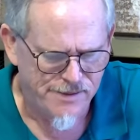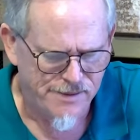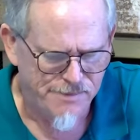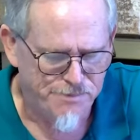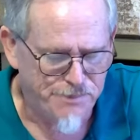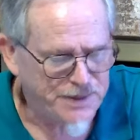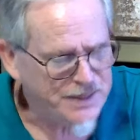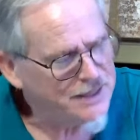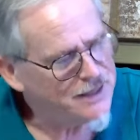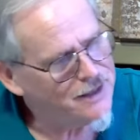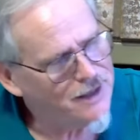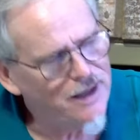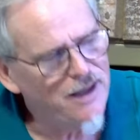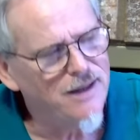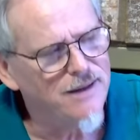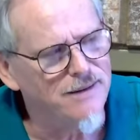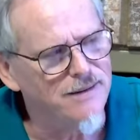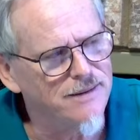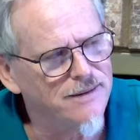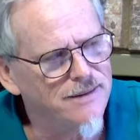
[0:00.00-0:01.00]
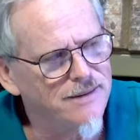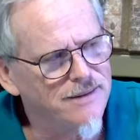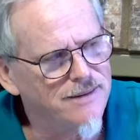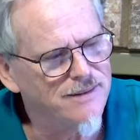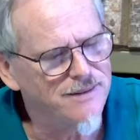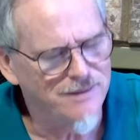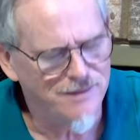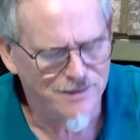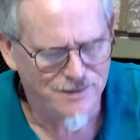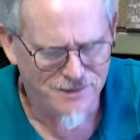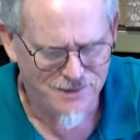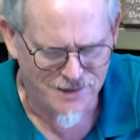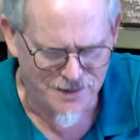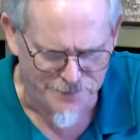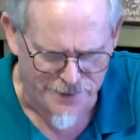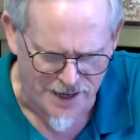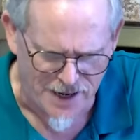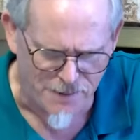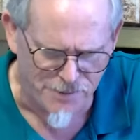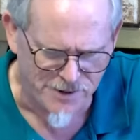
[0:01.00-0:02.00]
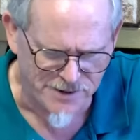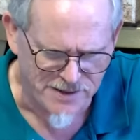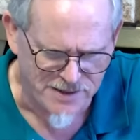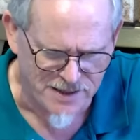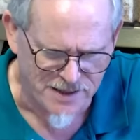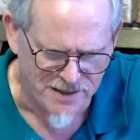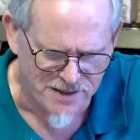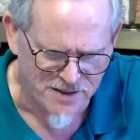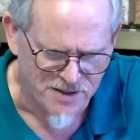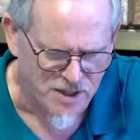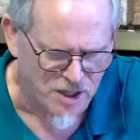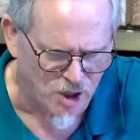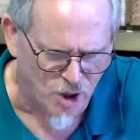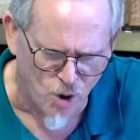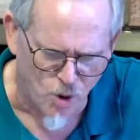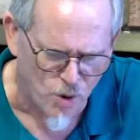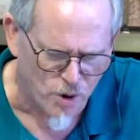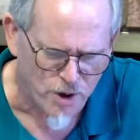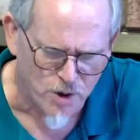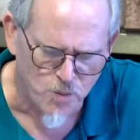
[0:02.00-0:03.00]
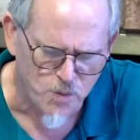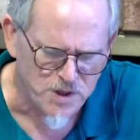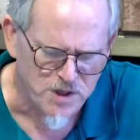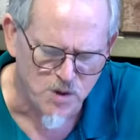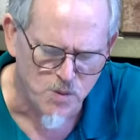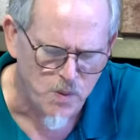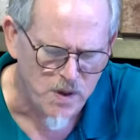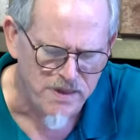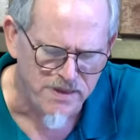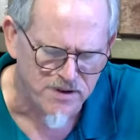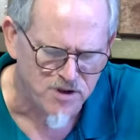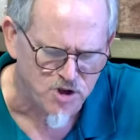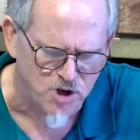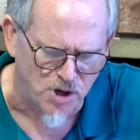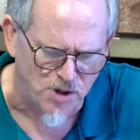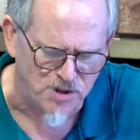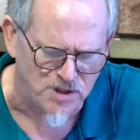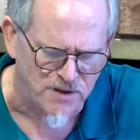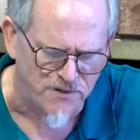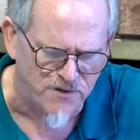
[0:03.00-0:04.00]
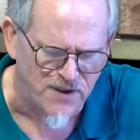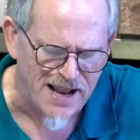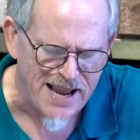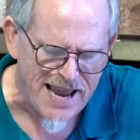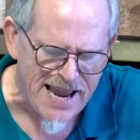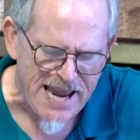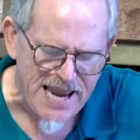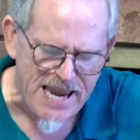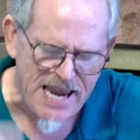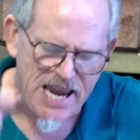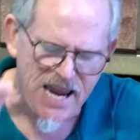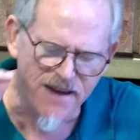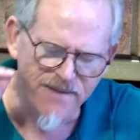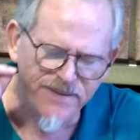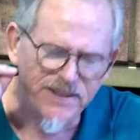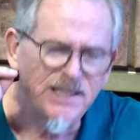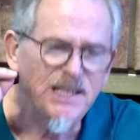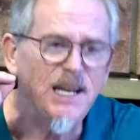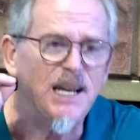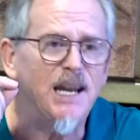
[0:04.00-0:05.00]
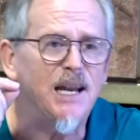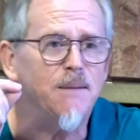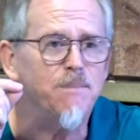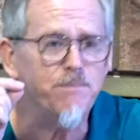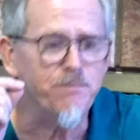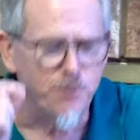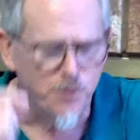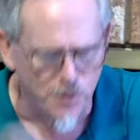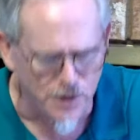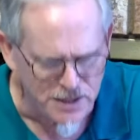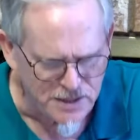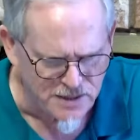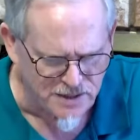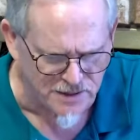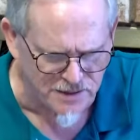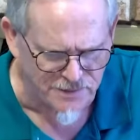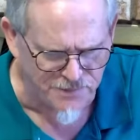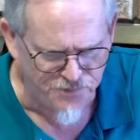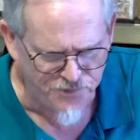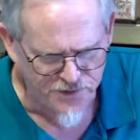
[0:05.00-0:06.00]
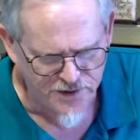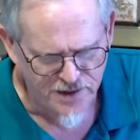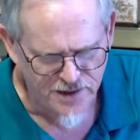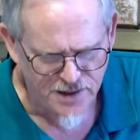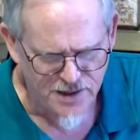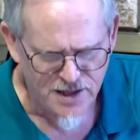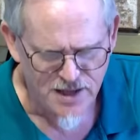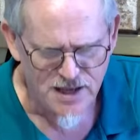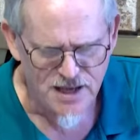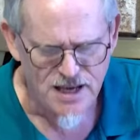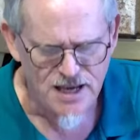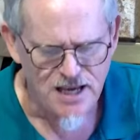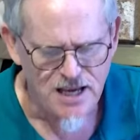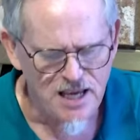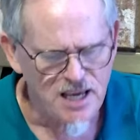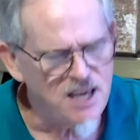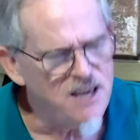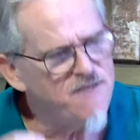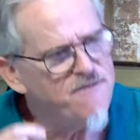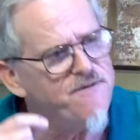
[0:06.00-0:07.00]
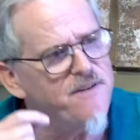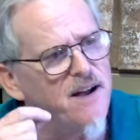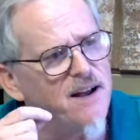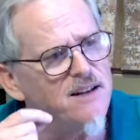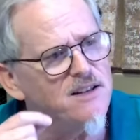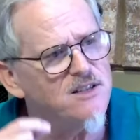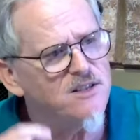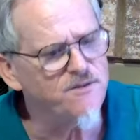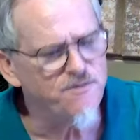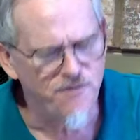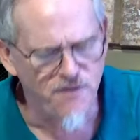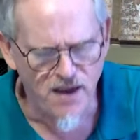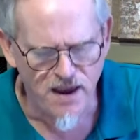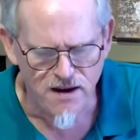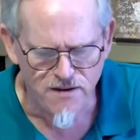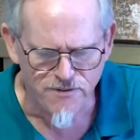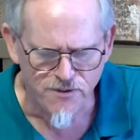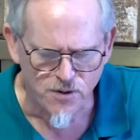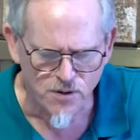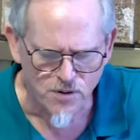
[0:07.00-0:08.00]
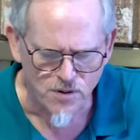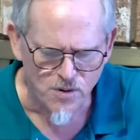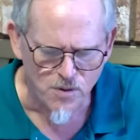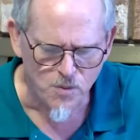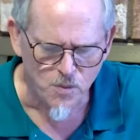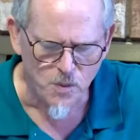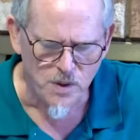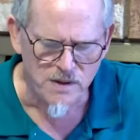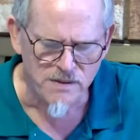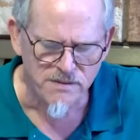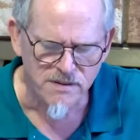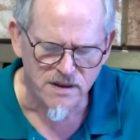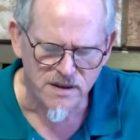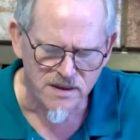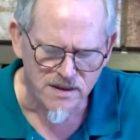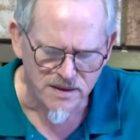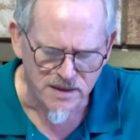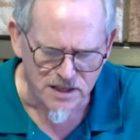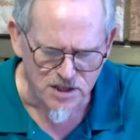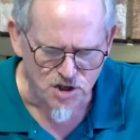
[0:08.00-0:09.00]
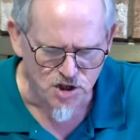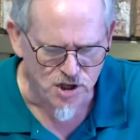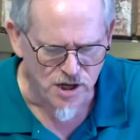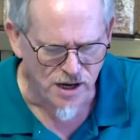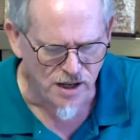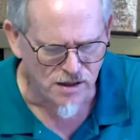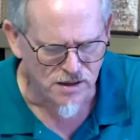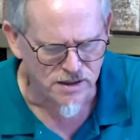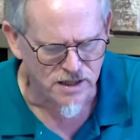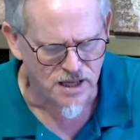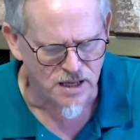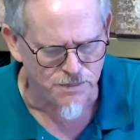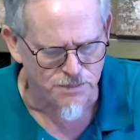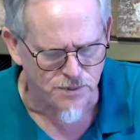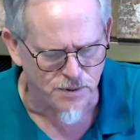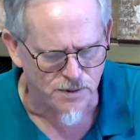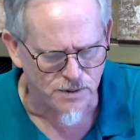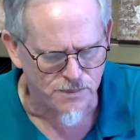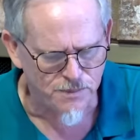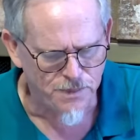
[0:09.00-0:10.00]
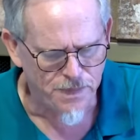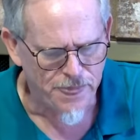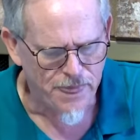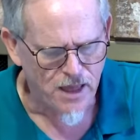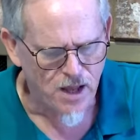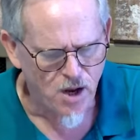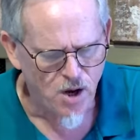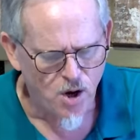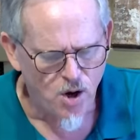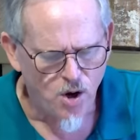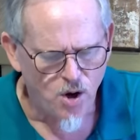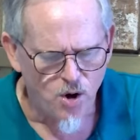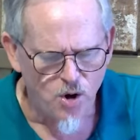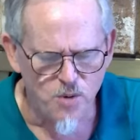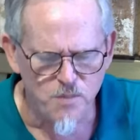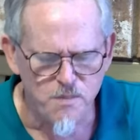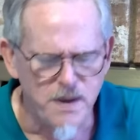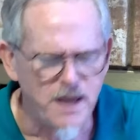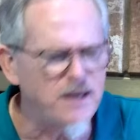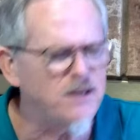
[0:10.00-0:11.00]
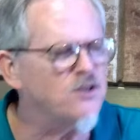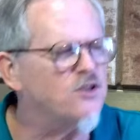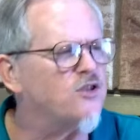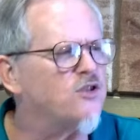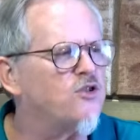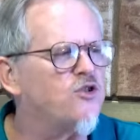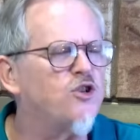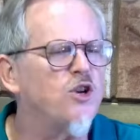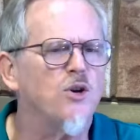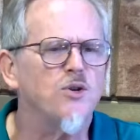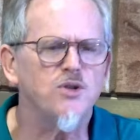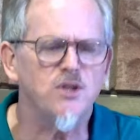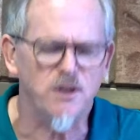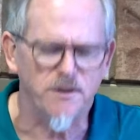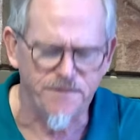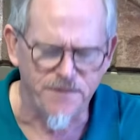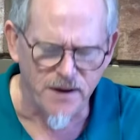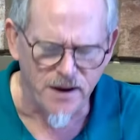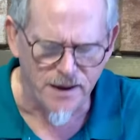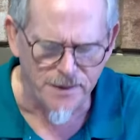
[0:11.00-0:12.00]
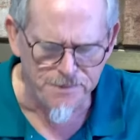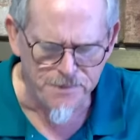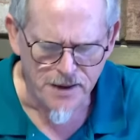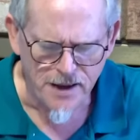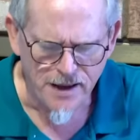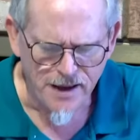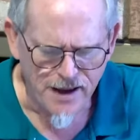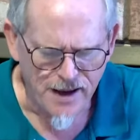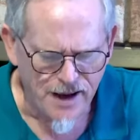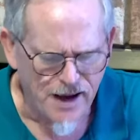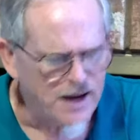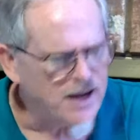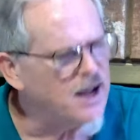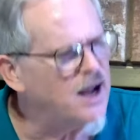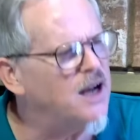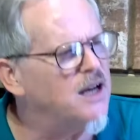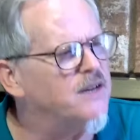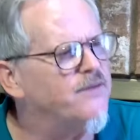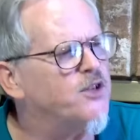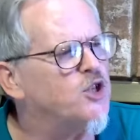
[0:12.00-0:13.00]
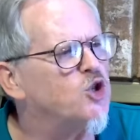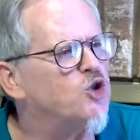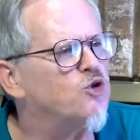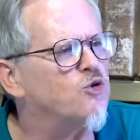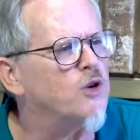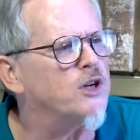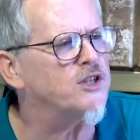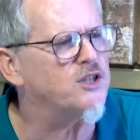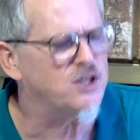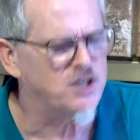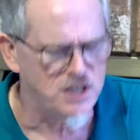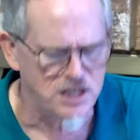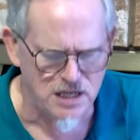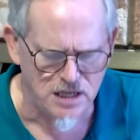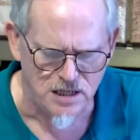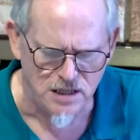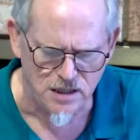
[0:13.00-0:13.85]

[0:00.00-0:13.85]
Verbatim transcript: But again, the Bible says the Lord was with Joseph. Even in prison, he finds favor with the jailkeeper, who makes Joseph a, a kind of a trustee